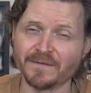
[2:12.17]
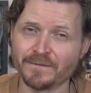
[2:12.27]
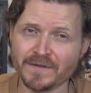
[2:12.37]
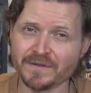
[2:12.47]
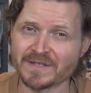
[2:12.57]
The
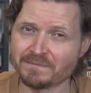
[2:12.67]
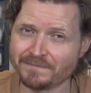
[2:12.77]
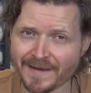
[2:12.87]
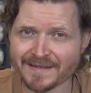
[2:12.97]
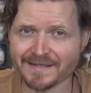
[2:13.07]
field is
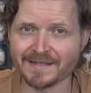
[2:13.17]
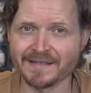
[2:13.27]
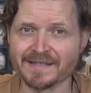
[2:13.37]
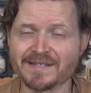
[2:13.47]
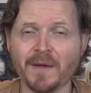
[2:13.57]
basically
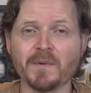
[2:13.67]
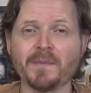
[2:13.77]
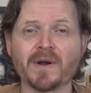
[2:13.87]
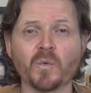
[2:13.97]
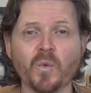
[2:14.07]
the same no
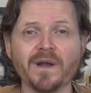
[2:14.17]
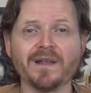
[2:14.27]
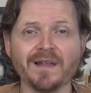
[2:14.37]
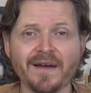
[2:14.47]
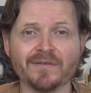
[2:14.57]
matter what
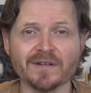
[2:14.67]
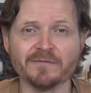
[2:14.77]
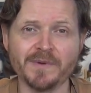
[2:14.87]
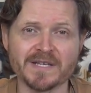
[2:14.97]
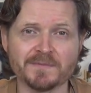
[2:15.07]
level
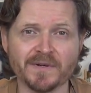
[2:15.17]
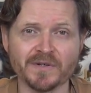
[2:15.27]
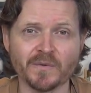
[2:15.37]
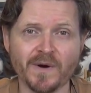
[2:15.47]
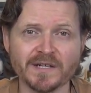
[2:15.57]
of baseball
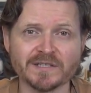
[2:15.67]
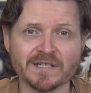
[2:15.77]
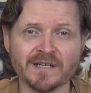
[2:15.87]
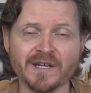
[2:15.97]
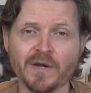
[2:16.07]
you're
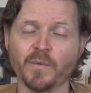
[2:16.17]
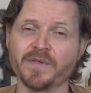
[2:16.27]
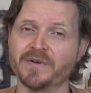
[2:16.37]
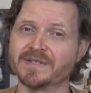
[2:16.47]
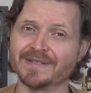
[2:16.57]
watching,
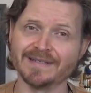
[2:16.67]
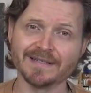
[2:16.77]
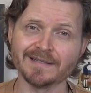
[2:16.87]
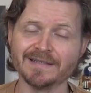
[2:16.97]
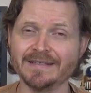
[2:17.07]
whether it's
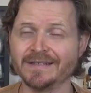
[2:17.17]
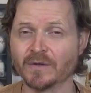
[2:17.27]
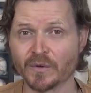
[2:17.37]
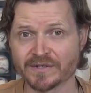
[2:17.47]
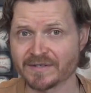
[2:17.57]
Little League
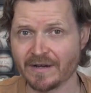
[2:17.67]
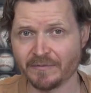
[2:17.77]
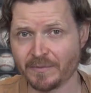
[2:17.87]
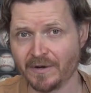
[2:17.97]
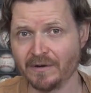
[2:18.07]
or
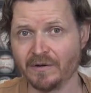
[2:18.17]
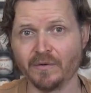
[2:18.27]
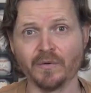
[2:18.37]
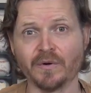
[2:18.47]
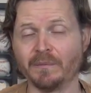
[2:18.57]
softball
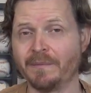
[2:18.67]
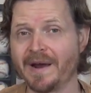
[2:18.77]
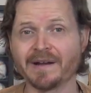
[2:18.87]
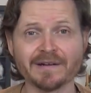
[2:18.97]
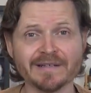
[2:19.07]
or
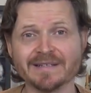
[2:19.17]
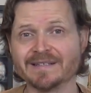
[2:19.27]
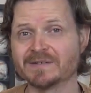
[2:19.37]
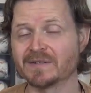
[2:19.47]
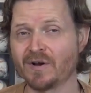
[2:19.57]
minor
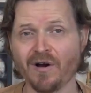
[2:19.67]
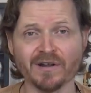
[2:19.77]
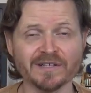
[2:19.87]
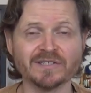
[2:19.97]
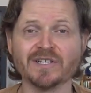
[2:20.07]
leagues,
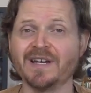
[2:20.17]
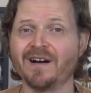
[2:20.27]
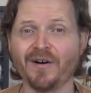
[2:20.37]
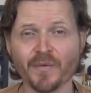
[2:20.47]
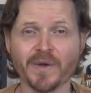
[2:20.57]
college,
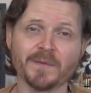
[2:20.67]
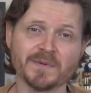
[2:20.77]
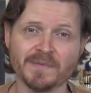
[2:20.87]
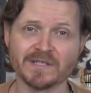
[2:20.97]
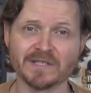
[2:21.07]
all the way up
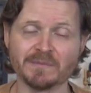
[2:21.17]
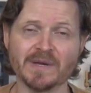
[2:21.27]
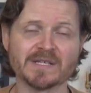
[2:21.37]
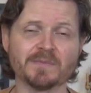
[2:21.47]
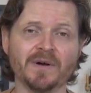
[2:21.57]
to Major League
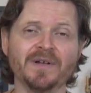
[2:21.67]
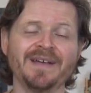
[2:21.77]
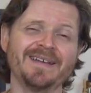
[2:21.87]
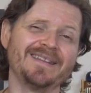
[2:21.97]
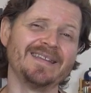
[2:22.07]
Baseball.
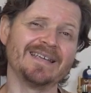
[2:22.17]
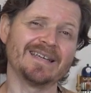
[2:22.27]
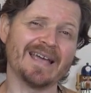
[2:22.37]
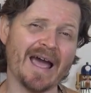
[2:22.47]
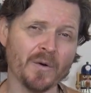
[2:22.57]
The
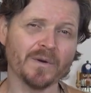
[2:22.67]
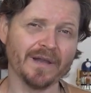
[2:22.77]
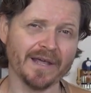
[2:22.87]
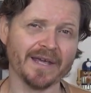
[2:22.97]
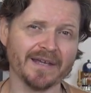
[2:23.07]

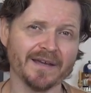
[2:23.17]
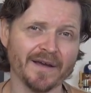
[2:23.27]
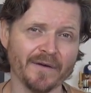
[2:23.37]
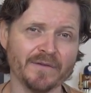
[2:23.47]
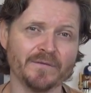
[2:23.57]
outlay
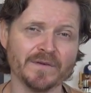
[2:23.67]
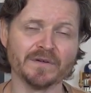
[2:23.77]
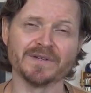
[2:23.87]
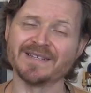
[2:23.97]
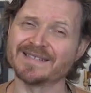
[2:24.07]
of the
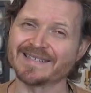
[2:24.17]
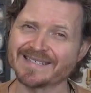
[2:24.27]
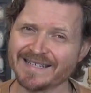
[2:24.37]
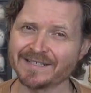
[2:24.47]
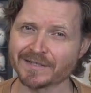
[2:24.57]
field is
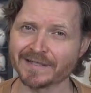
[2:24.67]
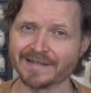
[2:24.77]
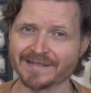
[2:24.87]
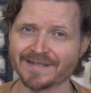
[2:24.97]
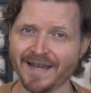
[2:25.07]
essentially
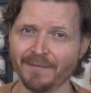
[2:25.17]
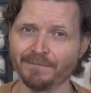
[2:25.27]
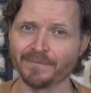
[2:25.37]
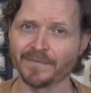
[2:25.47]
the same.